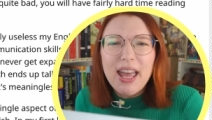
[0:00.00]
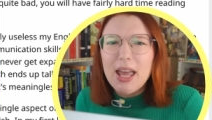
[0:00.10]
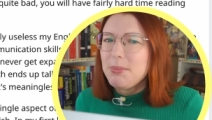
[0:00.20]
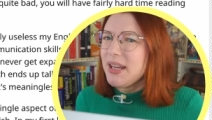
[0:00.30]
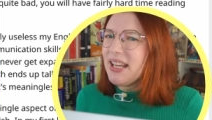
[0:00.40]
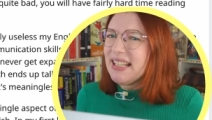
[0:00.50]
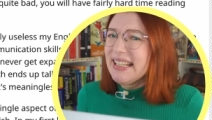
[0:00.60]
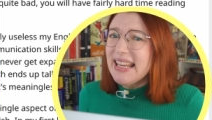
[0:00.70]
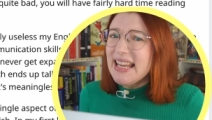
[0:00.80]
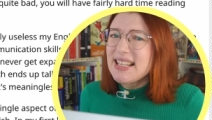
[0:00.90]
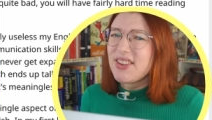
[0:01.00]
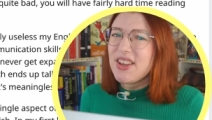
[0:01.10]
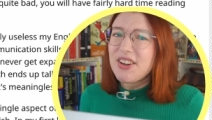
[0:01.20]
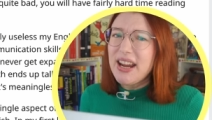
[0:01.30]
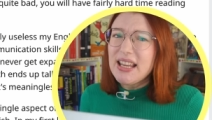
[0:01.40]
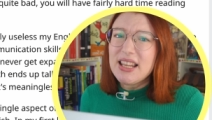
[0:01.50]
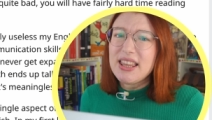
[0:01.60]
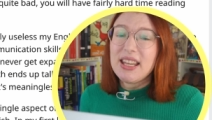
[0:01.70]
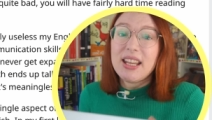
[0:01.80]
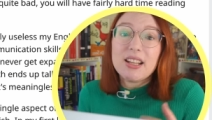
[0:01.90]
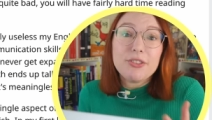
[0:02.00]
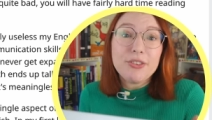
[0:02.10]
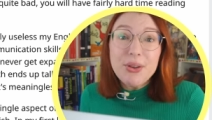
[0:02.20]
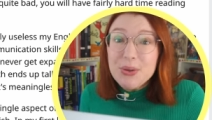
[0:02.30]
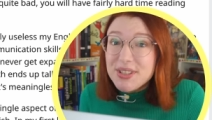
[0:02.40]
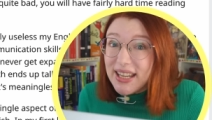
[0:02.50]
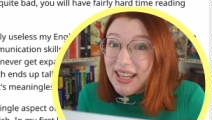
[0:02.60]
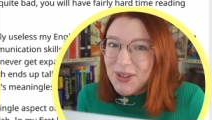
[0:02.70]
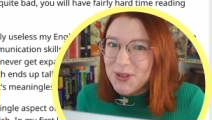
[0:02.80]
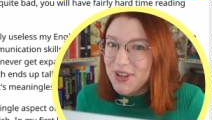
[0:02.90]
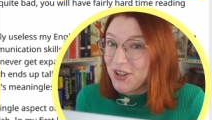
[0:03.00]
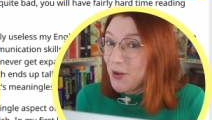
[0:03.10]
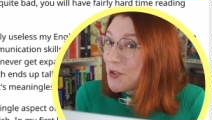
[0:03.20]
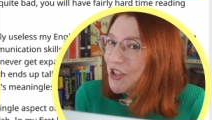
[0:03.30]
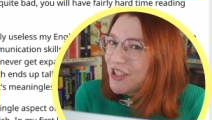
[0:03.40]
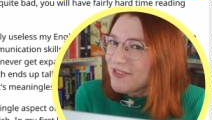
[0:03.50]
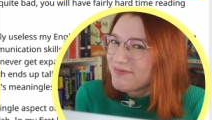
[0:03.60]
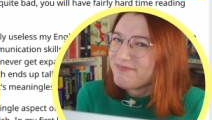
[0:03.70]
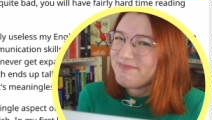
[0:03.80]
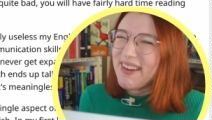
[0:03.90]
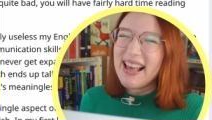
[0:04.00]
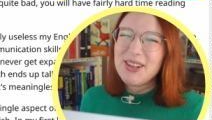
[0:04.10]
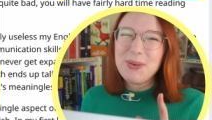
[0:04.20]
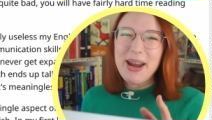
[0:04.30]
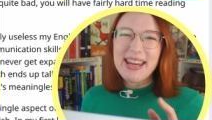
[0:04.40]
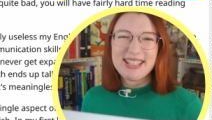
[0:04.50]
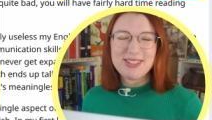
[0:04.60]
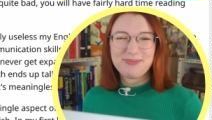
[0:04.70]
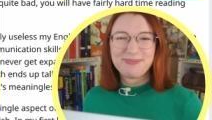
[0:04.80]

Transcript: I mean, is there anything confusing or unusual? I'll wait.